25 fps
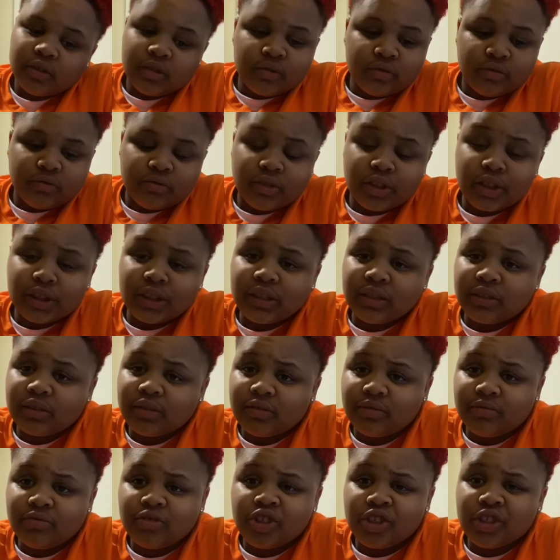just
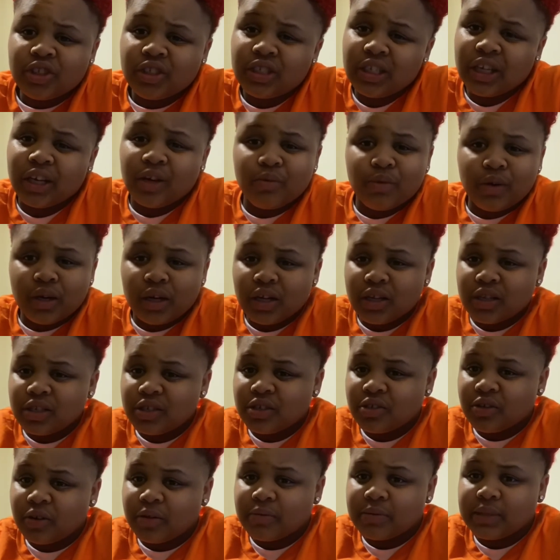stick with us,
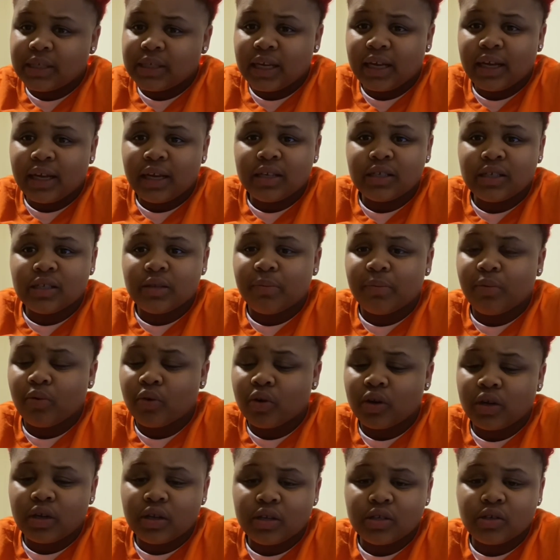you know what I'm saying?
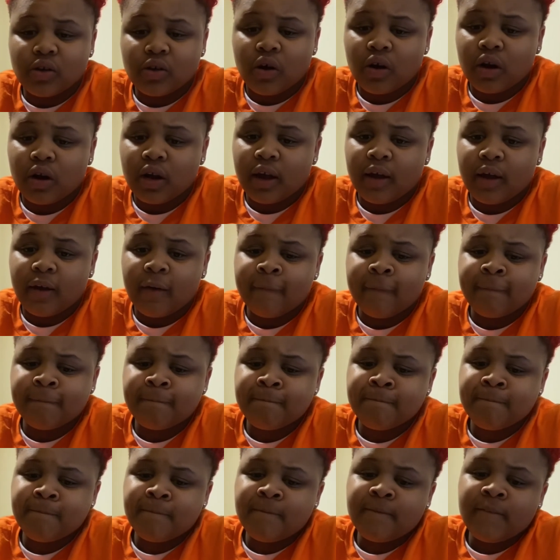Support us, all that.
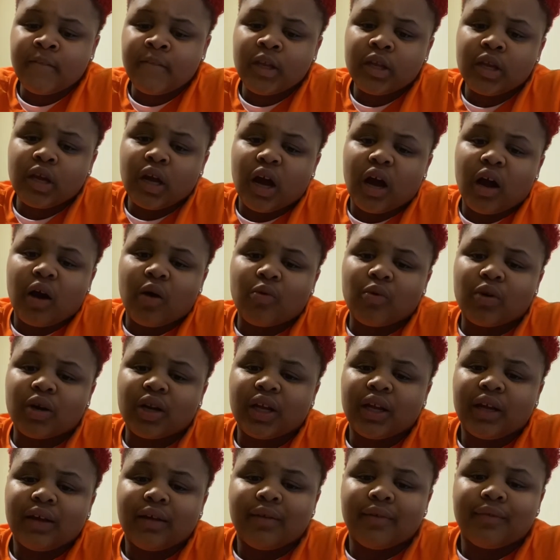I wanna
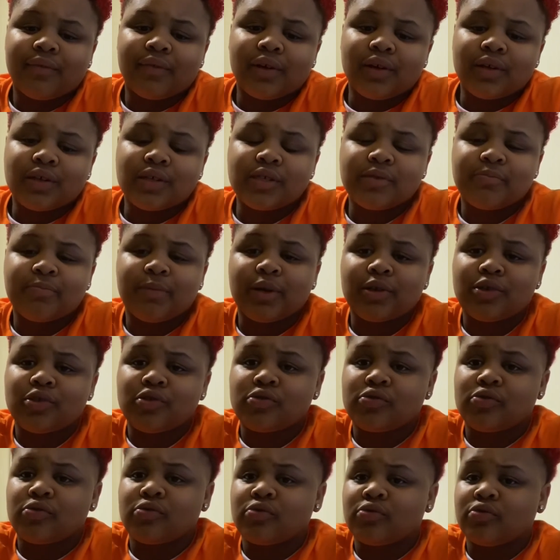give a
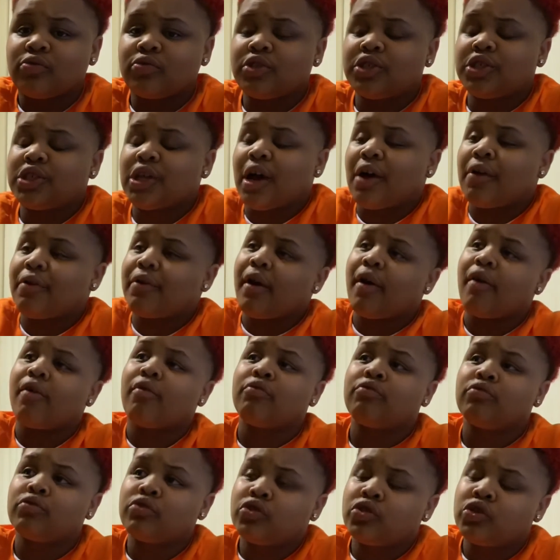special shout
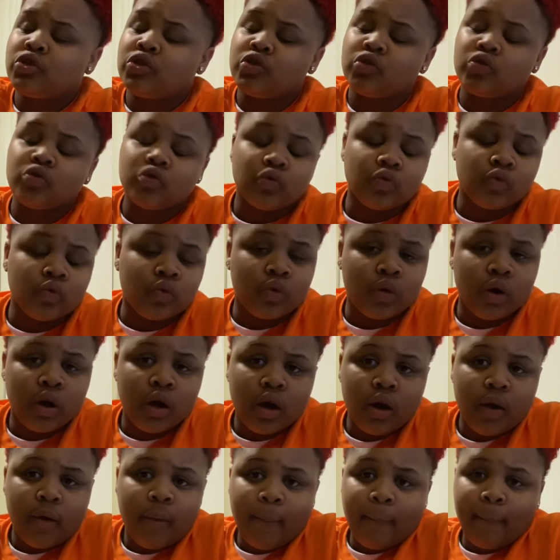out to
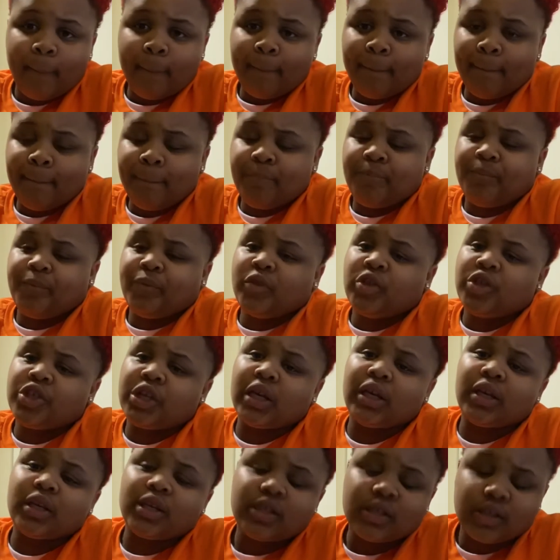
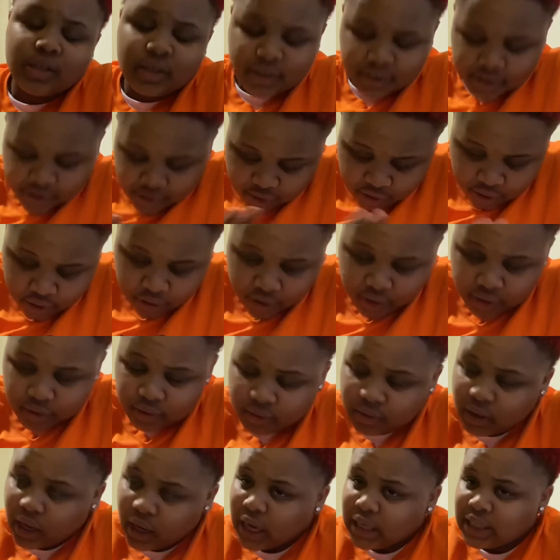Jada's sister.
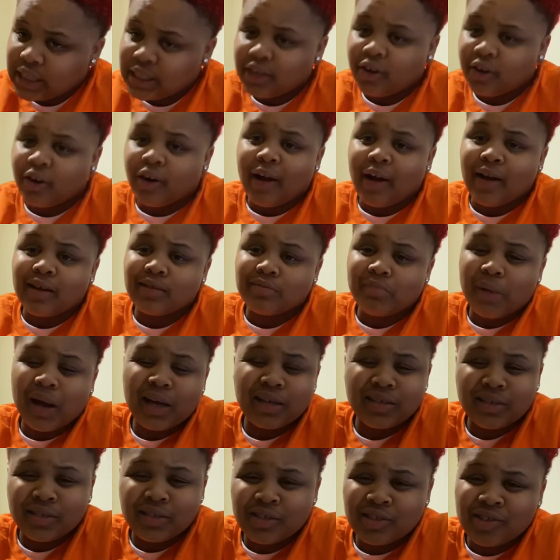I see her as my
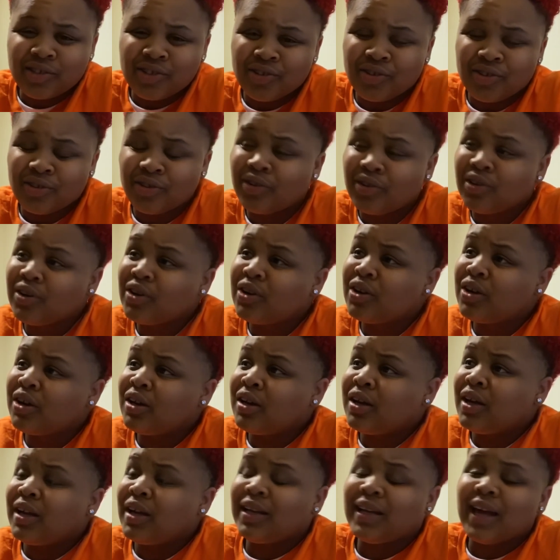sister.
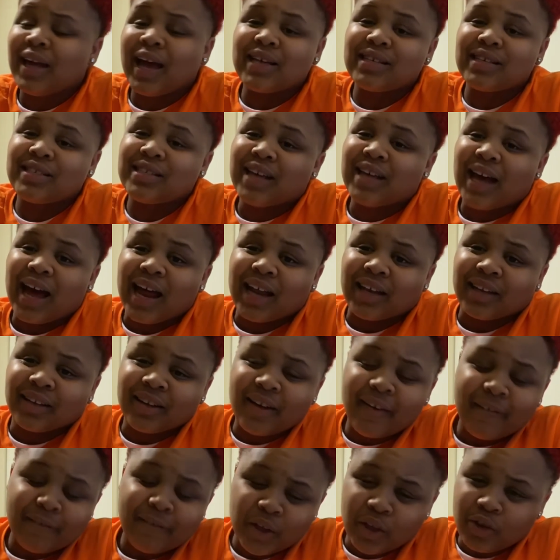Yazzie, I
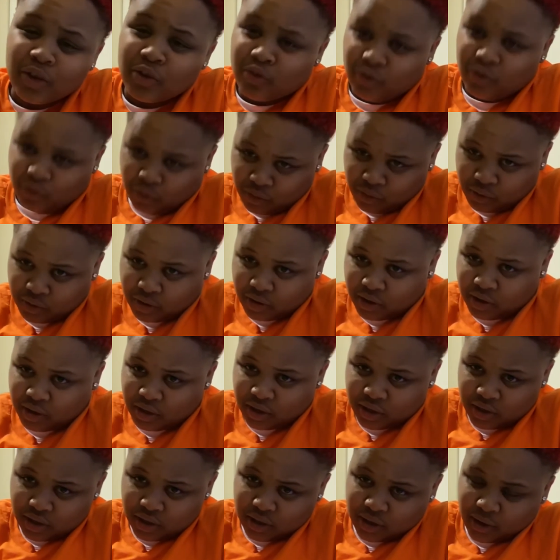love you,
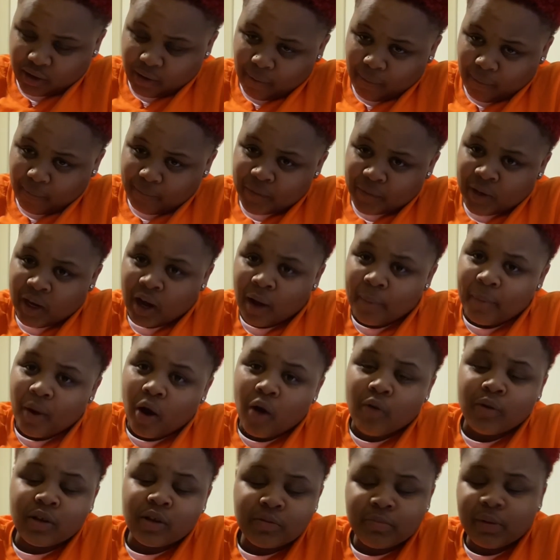and I'm
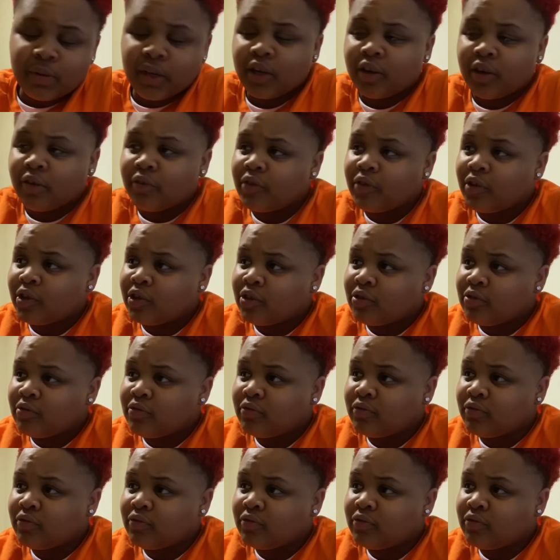always be here for you,